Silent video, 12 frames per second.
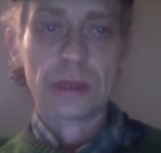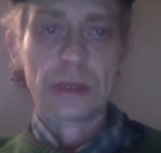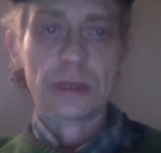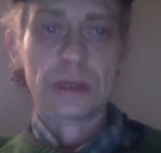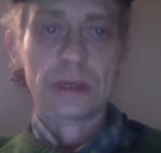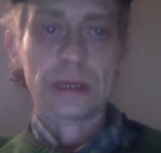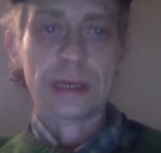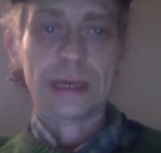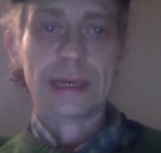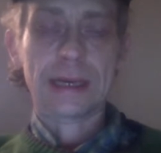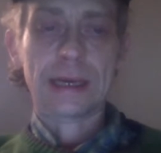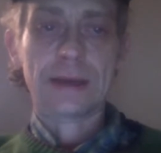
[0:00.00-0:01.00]

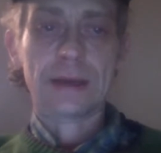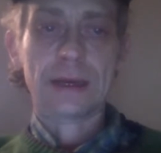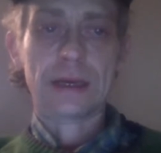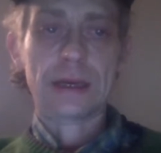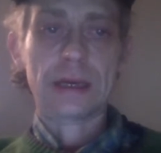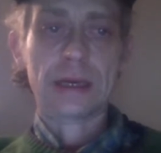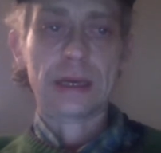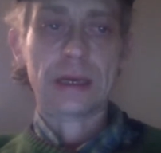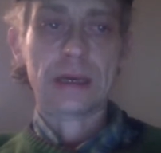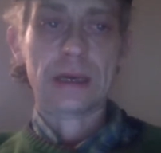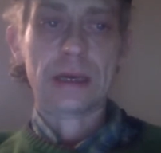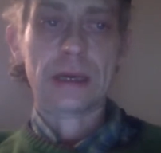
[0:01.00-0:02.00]
and
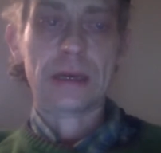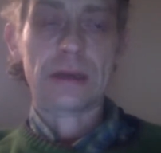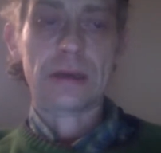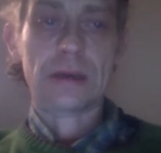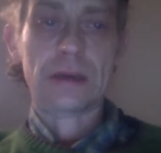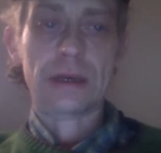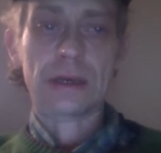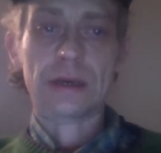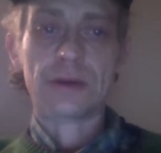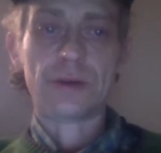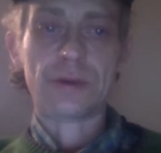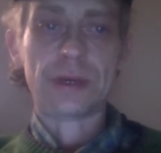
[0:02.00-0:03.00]
it
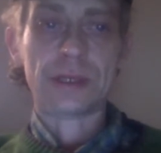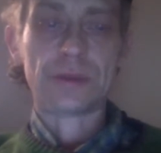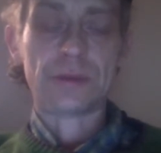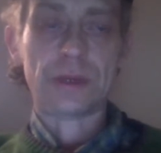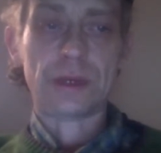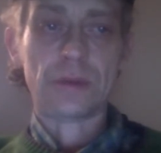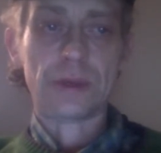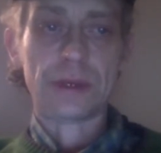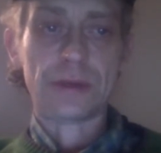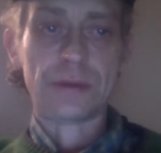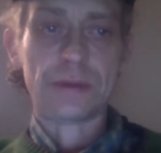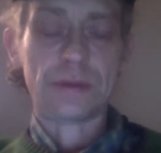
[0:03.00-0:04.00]
integrates well
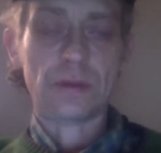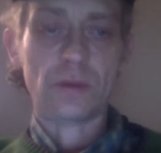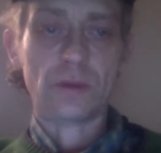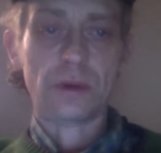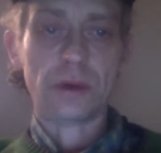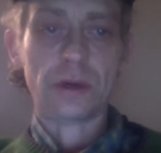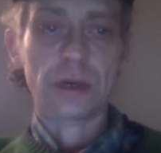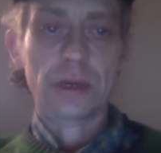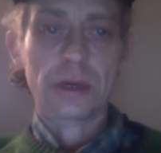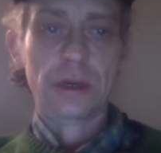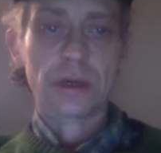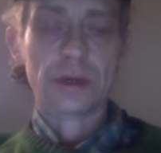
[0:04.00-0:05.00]
with, or
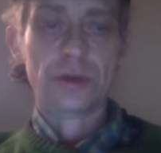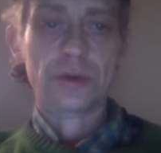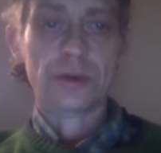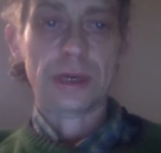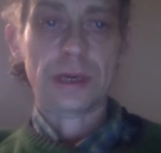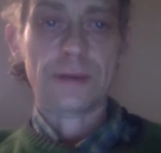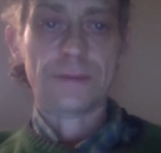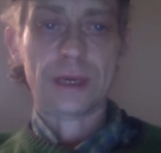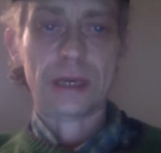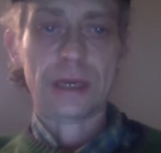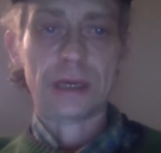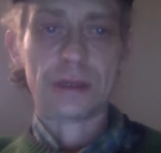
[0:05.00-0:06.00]
you can have
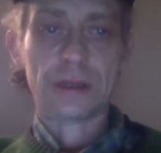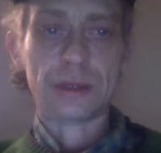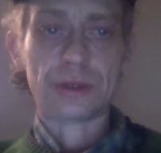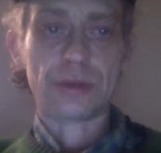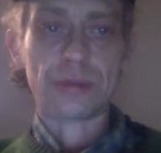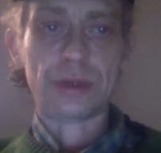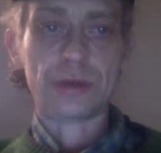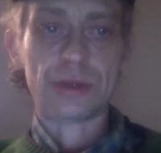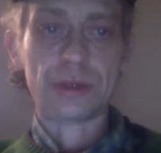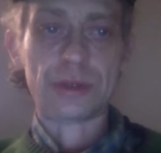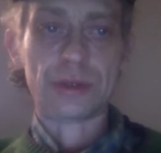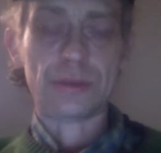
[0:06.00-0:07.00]
kth
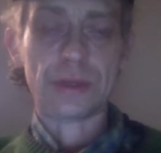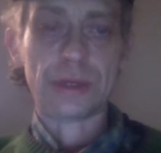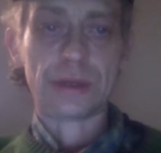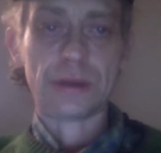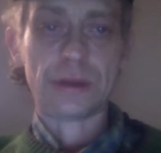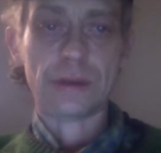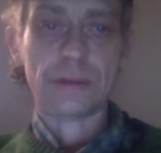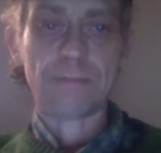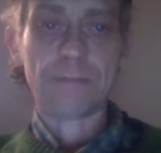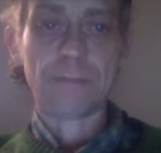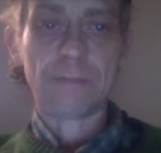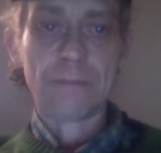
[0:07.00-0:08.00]
distributions with
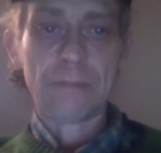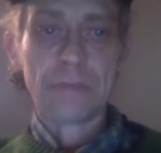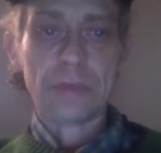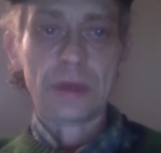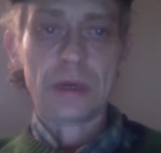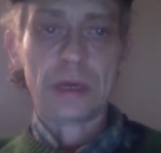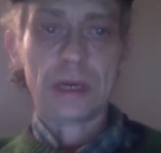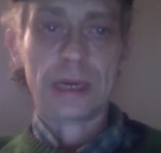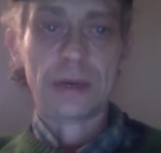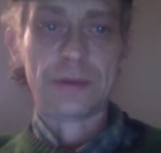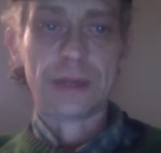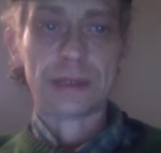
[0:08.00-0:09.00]

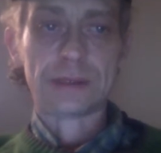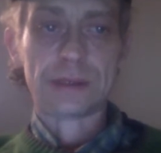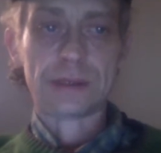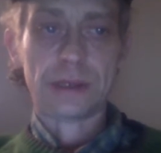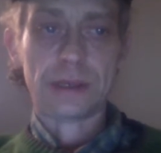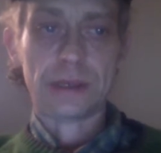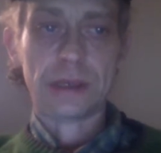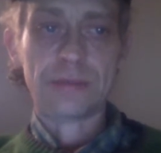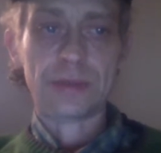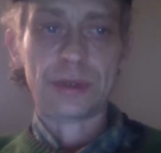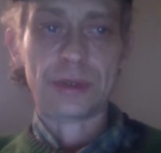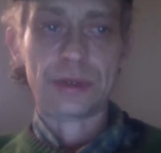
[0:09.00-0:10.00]
how that's
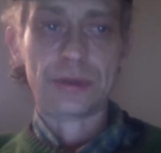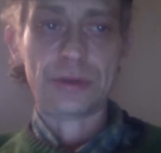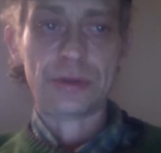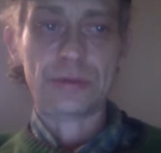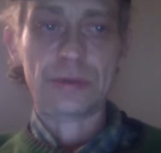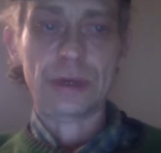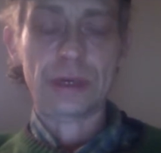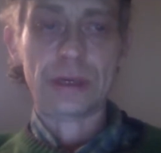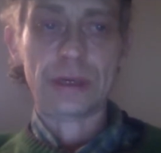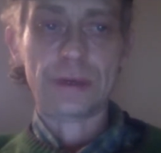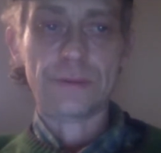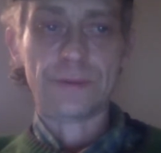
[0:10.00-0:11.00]
timed to
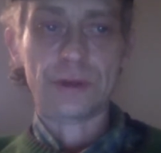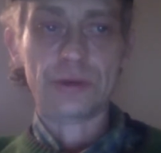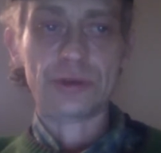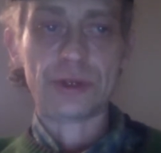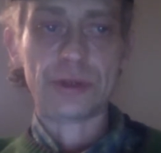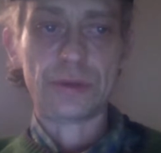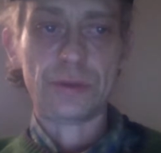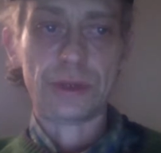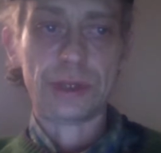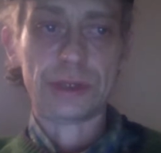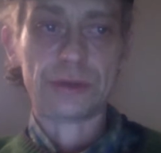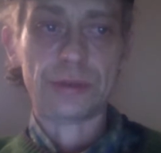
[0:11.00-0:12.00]
diffusion or
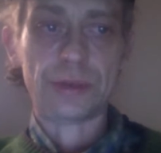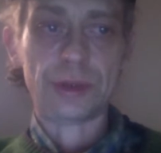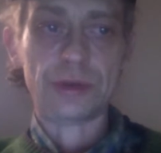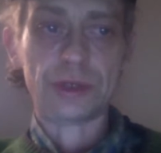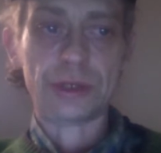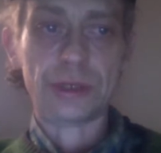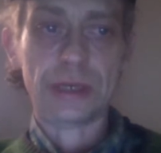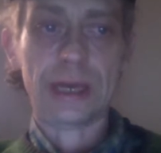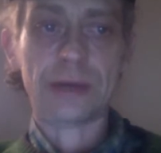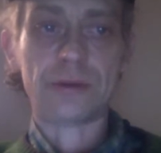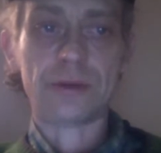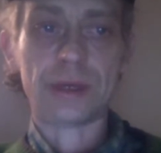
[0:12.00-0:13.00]
distribution,
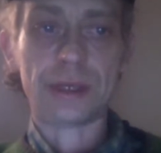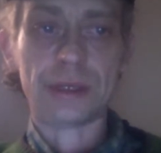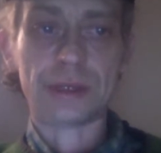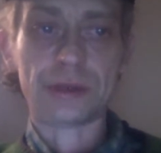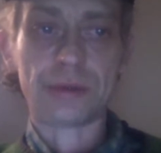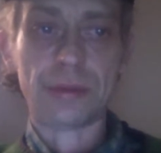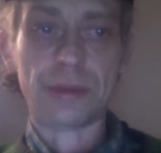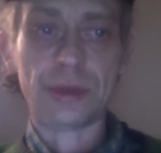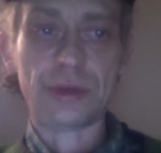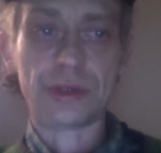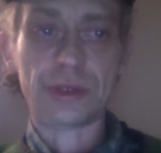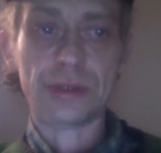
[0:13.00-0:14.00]
aggregate
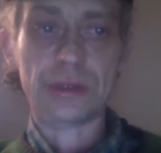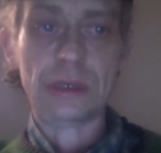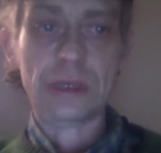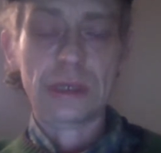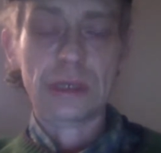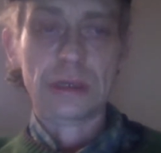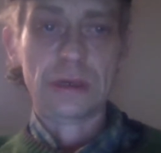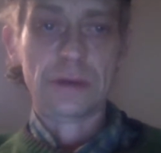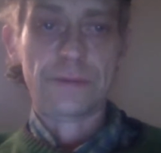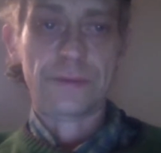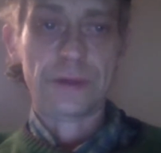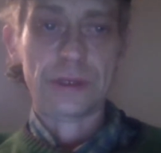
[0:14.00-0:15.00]
distribution
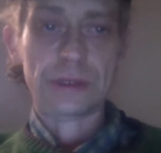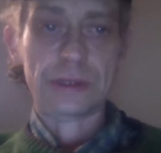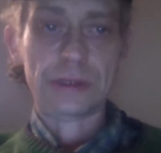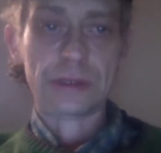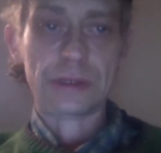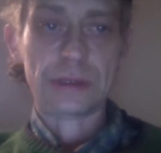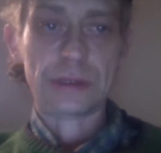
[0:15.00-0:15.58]
of funds.